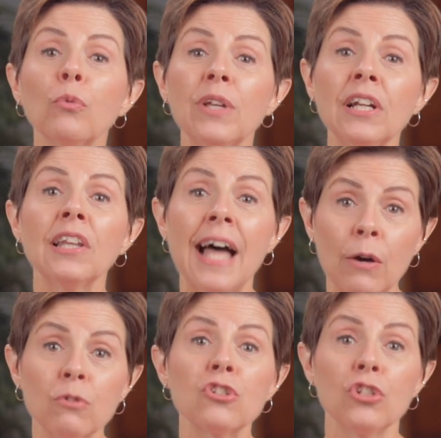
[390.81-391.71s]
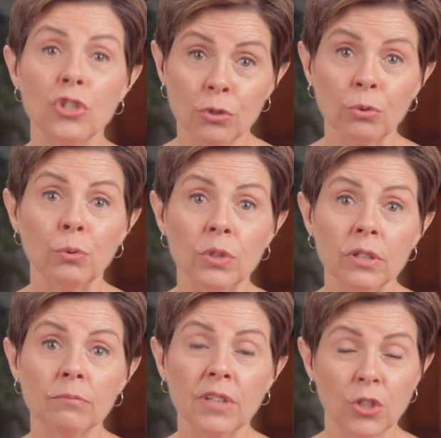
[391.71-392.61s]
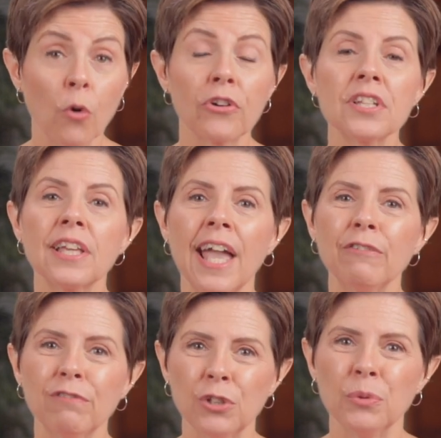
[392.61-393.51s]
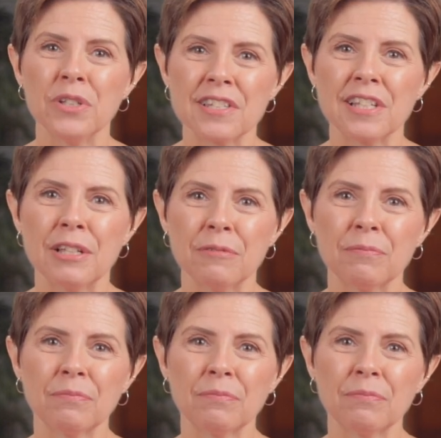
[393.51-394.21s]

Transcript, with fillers: read aloud to you in order to gain fluency.